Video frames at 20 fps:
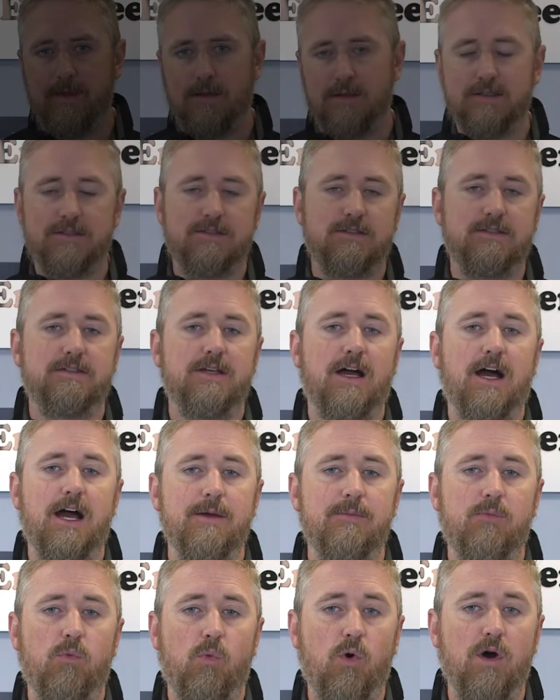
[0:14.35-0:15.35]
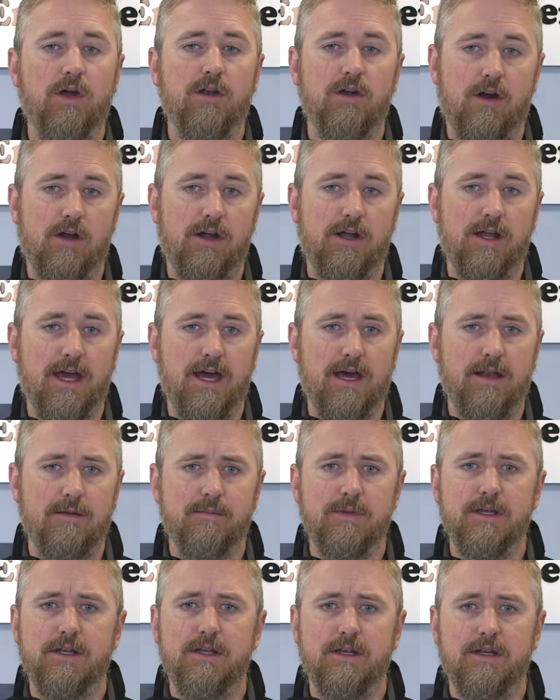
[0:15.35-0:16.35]
This is a type 1 hard hat,
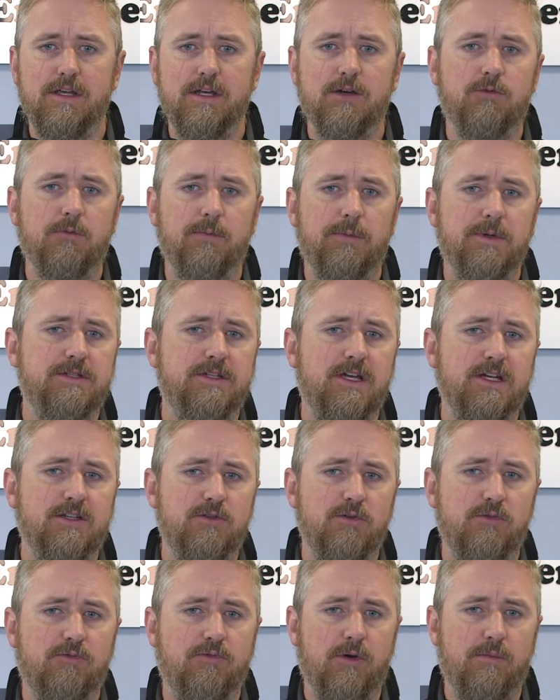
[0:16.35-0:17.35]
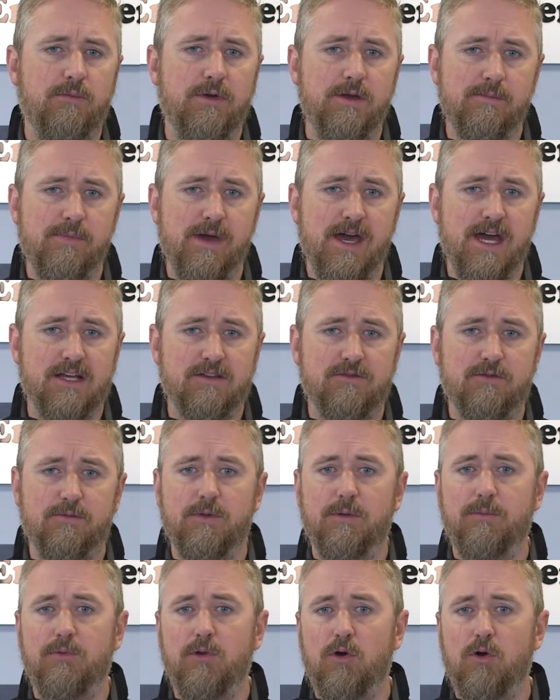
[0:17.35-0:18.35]
meaning it will protect you from impacts from
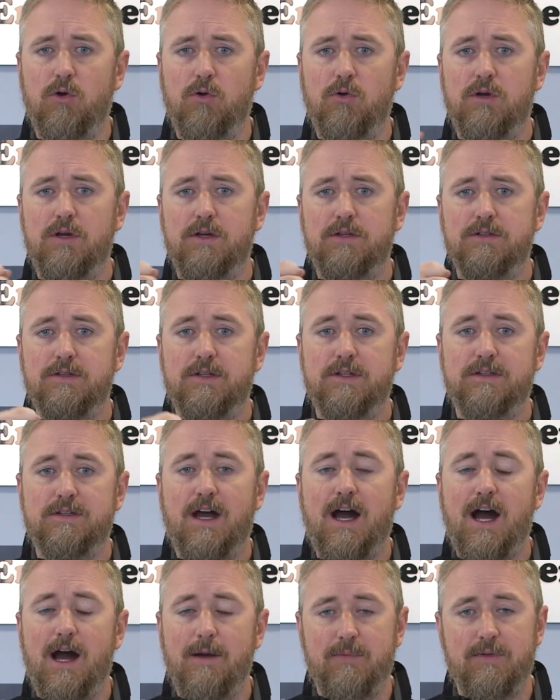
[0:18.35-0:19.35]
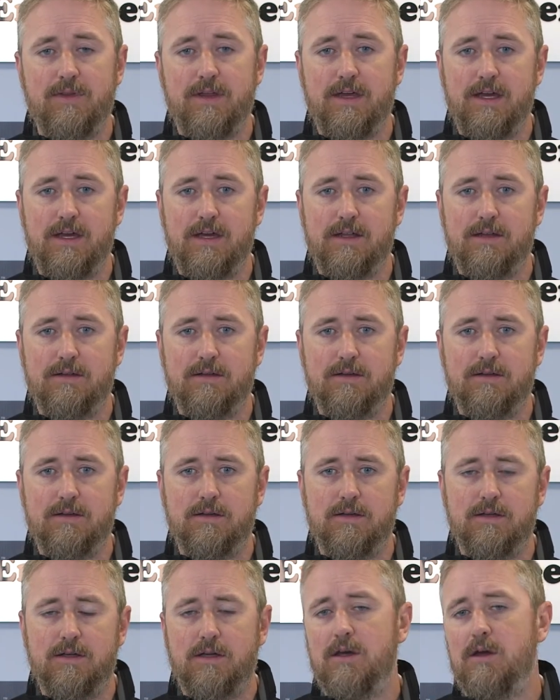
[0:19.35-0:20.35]
the blow to the top of the head.
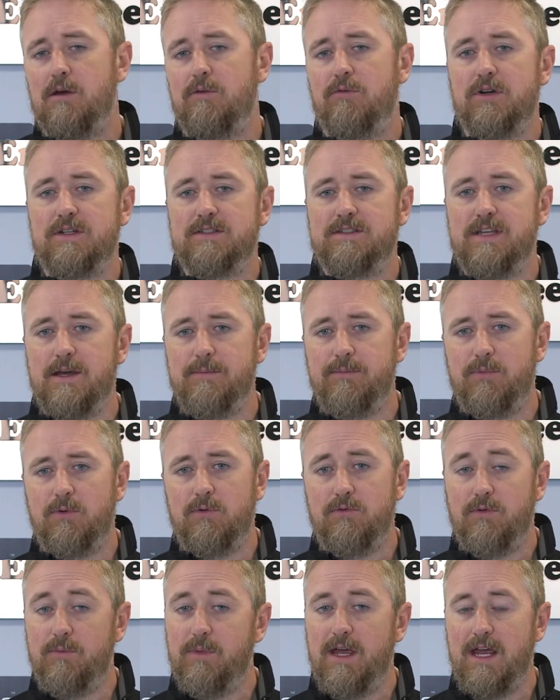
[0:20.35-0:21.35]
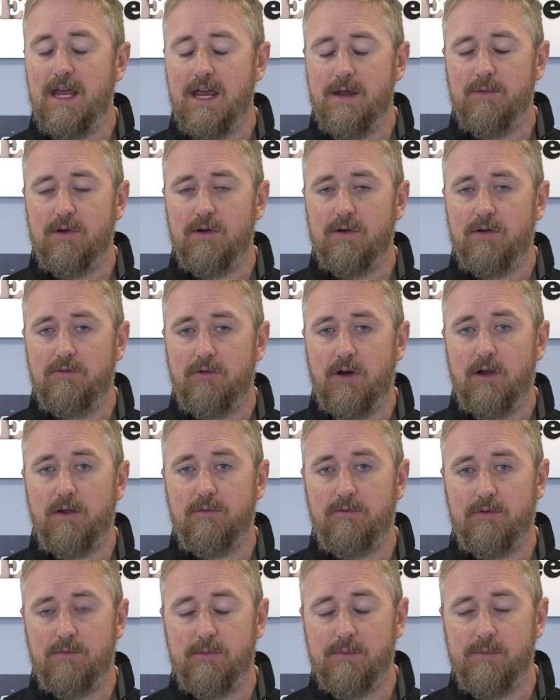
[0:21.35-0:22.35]
For example, from a hammer
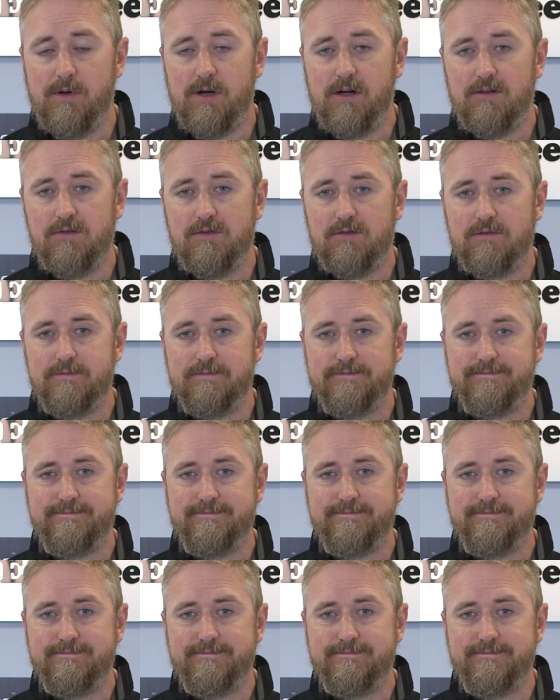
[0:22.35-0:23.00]
falling from above.